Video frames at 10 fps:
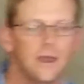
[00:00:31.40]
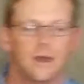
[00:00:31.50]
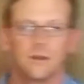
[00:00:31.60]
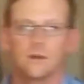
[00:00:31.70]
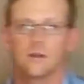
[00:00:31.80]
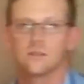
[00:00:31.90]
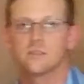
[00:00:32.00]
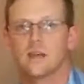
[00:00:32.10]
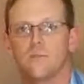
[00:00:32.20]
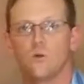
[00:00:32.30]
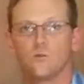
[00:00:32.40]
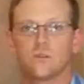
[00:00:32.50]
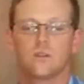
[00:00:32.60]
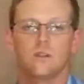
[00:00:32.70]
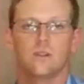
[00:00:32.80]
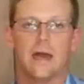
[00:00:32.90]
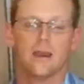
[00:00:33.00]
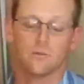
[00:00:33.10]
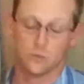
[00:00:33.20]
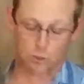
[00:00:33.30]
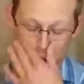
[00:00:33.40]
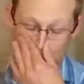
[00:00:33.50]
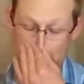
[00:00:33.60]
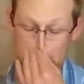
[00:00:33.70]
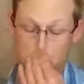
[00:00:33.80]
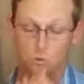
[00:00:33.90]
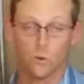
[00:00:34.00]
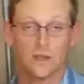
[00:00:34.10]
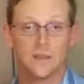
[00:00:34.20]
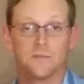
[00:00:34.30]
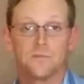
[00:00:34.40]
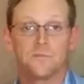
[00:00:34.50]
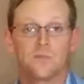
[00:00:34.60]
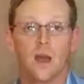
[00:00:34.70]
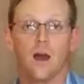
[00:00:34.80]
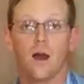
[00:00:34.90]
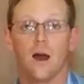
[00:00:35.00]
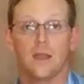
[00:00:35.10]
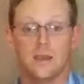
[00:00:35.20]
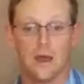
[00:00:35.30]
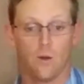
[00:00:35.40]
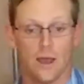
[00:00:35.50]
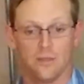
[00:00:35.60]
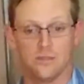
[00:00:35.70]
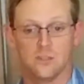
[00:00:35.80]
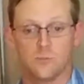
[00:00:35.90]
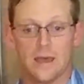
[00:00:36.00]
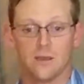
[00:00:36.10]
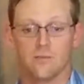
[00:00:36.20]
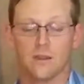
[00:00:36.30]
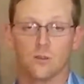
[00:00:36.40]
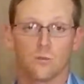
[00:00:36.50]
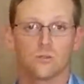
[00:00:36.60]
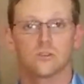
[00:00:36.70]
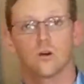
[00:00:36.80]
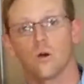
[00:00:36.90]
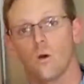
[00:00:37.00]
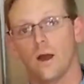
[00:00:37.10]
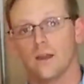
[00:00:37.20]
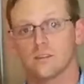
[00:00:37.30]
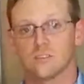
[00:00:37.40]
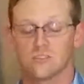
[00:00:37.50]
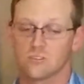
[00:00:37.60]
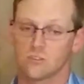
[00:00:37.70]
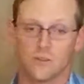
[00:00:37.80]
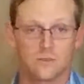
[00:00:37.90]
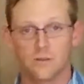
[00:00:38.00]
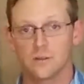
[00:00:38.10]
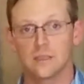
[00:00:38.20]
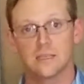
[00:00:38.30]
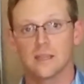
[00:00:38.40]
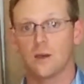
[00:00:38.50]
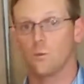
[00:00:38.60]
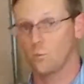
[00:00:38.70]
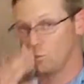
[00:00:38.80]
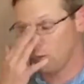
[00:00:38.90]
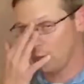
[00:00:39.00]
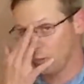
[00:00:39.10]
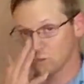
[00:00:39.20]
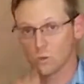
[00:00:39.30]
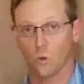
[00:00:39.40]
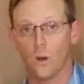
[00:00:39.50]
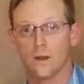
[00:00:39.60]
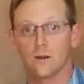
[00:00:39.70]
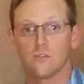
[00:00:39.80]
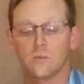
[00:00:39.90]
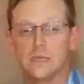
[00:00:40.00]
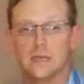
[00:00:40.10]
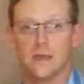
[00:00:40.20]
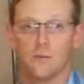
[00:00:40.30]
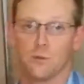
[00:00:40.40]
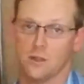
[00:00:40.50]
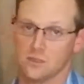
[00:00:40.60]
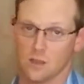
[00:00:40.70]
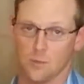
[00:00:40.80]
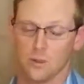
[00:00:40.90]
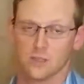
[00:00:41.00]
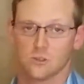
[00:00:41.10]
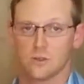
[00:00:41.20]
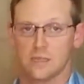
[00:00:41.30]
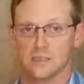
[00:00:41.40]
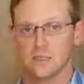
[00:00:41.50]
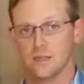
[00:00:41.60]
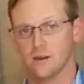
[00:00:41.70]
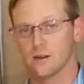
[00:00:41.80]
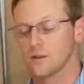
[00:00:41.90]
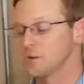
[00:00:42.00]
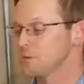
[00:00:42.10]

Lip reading: and since I moved that up to the Trident 20, I now had this bag available, so I stuffed everything that was required of me, plus a couple extra things in here.